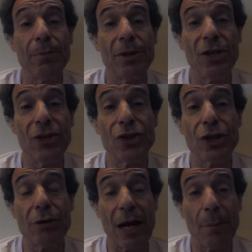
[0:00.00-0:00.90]

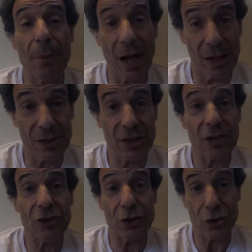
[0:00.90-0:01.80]
position around
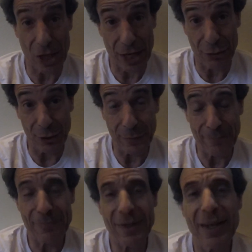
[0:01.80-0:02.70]
politics in general.